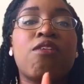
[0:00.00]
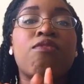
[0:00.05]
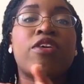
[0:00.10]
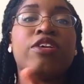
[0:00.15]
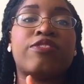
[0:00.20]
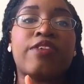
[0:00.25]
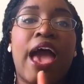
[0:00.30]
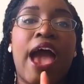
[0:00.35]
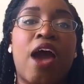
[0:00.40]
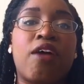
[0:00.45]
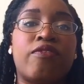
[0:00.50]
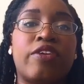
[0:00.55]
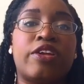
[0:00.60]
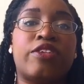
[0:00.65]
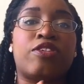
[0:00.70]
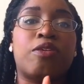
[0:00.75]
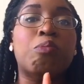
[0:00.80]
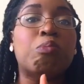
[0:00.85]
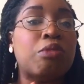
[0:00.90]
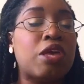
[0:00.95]
of us
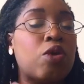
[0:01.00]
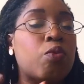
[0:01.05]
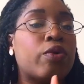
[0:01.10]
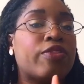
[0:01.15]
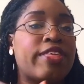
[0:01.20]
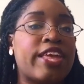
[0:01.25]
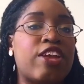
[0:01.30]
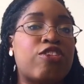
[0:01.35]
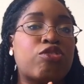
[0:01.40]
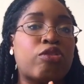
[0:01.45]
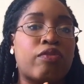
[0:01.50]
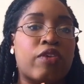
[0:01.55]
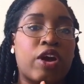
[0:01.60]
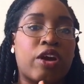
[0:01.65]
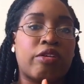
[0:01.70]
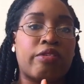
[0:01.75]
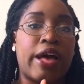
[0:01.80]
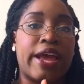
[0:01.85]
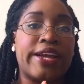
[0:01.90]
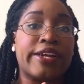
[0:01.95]
having to meet with each of our
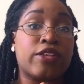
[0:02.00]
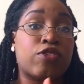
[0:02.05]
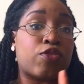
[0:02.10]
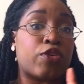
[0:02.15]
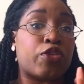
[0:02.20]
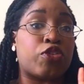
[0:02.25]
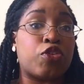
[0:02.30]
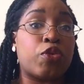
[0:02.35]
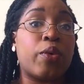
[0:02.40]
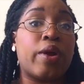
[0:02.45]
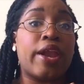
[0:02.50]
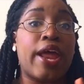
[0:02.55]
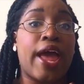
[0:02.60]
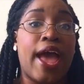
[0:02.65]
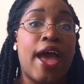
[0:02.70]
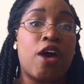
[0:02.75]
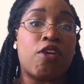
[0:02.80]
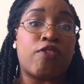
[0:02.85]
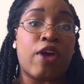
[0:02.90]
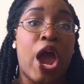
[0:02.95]
clients for
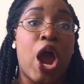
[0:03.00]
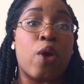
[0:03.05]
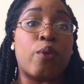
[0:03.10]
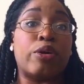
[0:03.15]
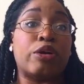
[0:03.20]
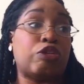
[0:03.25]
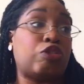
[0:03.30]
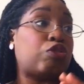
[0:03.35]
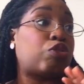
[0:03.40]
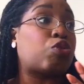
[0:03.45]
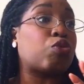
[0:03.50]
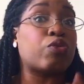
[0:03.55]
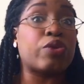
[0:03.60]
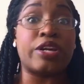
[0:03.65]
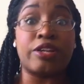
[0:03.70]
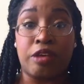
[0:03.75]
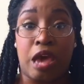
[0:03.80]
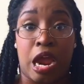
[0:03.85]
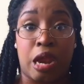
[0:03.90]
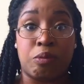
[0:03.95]
2.5 hours,
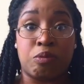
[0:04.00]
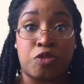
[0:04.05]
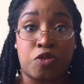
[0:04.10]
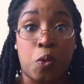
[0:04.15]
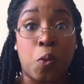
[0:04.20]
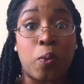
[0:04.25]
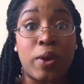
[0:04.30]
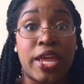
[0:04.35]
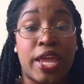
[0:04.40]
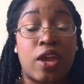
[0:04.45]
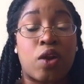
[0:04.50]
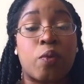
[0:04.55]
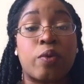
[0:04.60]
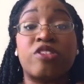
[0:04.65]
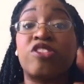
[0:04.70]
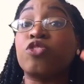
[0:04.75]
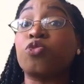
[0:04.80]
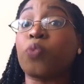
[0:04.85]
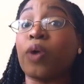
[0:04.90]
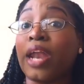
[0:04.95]
3 times a week,
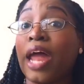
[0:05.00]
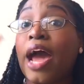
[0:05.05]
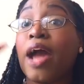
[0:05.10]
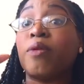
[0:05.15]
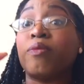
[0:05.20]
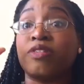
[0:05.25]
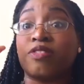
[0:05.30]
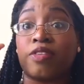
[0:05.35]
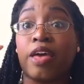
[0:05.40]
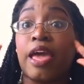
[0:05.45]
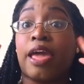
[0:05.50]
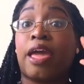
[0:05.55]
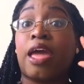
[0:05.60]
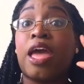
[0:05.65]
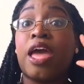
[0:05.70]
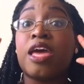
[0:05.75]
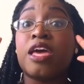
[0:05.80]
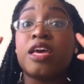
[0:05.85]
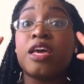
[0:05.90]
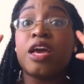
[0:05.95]
which is what I was like,
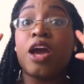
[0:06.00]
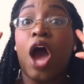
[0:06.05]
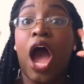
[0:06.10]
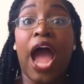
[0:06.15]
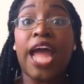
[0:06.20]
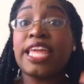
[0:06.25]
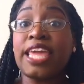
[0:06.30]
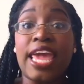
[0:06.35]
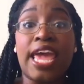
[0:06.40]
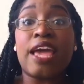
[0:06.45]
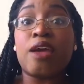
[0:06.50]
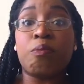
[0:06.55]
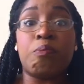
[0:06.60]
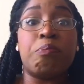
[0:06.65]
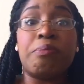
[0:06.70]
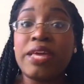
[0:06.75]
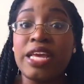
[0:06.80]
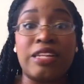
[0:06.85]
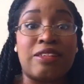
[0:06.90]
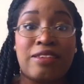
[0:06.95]
I can't
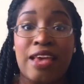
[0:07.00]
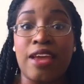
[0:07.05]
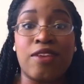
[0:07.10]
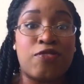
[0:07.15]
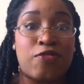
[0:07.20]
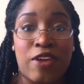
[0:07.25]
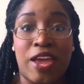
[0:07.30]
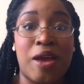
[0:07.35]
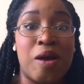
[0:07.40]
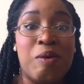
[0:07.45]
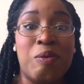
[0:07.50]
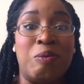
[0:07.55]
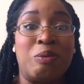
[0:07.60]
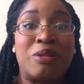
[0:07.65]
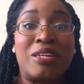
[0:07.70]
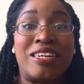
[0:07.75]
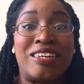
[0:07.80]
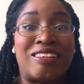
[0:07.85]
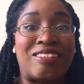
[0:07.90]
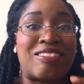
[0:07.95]
meet 10
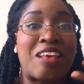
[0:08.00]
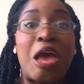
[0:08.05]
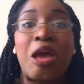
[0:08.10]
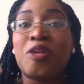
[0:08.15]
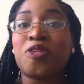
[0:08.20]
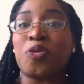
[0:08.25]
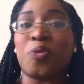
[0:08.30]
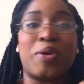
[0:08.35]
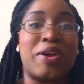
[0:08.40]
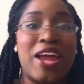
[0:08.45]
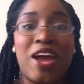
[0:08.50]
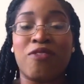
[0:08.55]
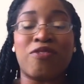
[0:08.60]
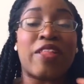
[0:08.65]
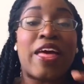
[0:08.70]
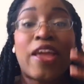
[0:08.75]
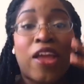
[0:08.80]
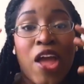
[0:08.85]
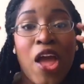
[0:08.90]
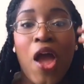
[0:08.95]
families 2.5,
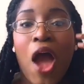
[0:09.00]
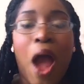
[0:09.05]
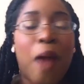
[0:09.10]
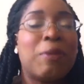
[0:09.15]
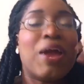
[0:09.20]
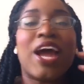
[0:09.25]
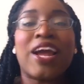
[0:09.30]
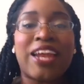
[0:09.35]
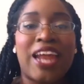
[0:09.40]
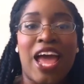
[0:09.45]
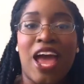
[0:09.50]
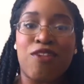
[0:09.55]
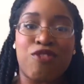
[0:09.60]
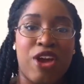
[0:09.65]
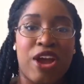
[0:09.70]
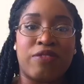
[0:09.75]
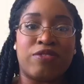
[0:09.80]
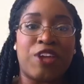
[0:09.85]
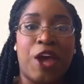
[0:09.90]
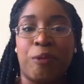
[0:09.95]
like I'm not gonna ever
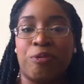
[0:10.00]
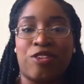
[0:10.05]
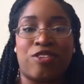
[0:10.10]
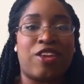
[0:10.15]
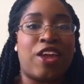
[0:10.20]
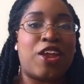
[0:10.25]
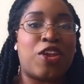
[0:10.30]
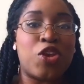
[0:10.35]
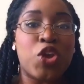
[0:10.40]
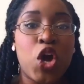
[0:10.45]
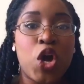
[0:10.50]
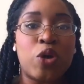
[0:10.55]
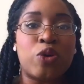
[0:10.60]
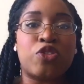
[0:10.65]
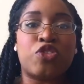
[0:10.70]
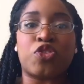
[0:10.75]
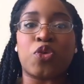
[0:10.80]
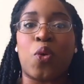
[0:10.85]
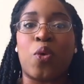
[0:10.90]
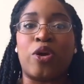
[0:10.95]
have time to take
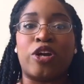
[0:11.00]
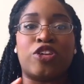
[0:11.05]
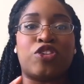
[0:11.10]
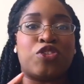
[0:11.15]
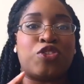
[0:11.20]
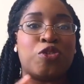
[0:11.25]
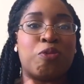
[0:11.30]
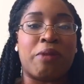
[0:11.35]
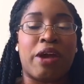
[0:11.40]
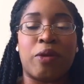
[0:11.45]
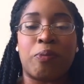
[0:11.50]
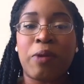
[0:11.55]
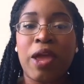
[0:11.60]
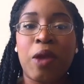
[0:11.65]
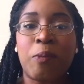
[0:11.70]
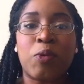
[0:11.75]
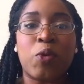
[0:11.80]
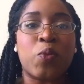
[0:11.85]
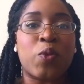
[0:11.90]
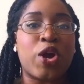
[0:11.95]
notes or to do my
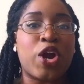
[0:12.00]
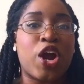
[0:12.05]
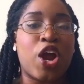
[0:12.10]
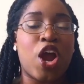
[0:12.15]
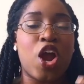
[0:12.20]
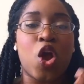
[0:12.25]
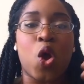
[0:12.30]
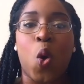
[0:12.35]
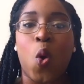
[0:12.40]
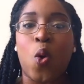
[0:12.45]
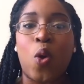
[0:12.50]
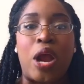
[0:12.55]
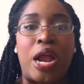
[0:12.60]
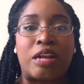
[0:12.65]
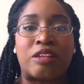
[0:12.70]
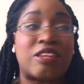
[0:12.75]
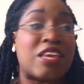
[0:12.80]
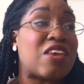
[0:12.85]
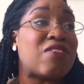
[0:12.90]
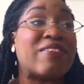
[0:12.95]
paperwork or
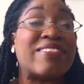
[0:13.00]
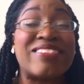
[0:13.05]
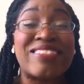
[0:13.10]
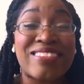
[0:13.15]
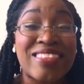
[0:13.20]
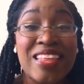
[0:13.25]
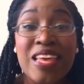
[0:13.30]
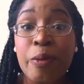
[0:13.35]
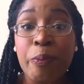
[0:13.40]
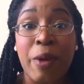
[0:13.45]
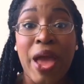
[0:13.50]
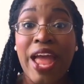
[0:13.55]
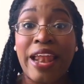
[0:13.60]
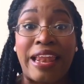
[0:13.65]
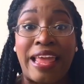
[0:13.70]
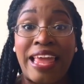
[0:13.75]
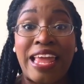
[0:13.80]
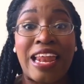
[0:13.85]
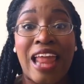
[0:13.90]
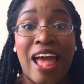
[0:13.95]
to even sleep and
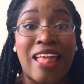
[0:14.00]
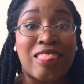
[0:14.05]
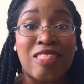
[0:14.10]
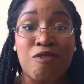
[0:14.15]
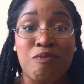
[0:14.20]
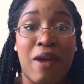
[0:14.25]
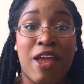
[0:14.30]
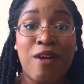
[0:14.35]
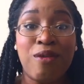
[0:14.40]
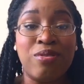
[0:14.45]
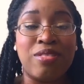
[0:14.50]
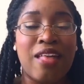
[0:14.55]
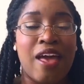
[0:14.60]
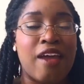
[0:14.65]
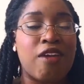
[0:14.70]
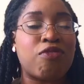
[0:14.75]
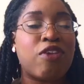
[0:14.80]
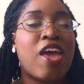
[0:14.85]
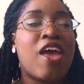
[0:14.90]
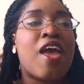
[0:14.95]
eat and live my own life.